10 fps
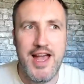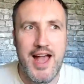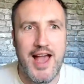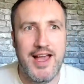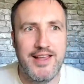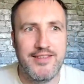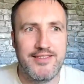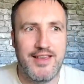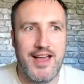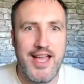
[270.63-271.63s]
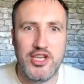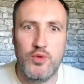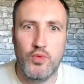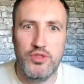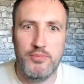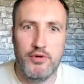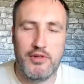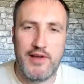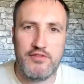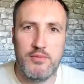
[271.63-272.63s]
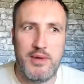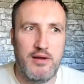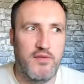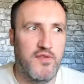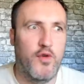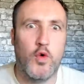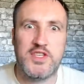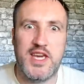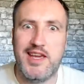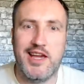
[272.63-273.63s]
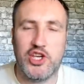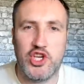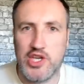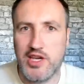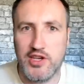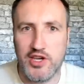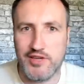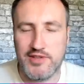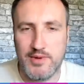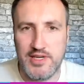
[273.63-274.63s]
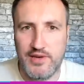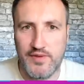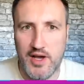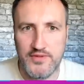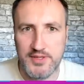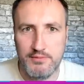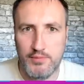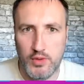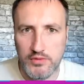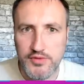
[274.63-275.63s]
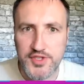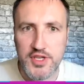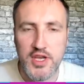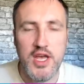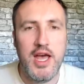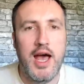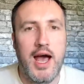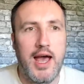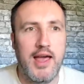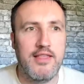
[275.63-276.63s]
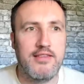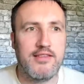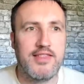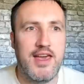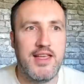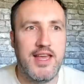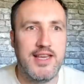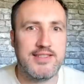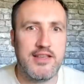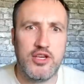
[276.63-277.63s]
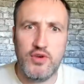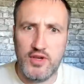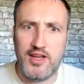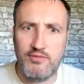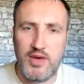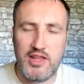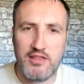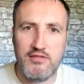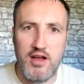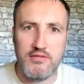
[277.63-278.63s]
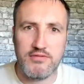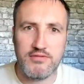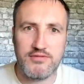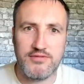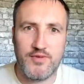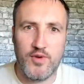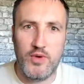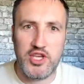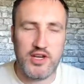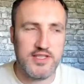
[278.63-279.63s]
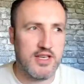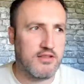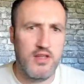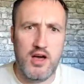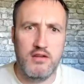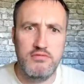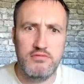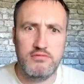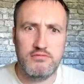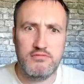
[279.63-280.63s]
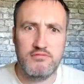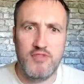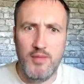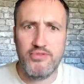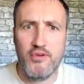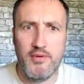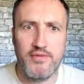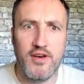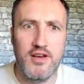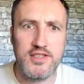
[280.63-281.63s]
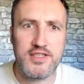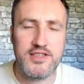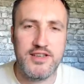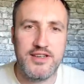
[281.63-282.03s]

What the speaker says: And I actually won the ball after about 14 exchanges of 25s and balls. And then he said, are you going to give me the throw? For which I said, no, I'm throwing first.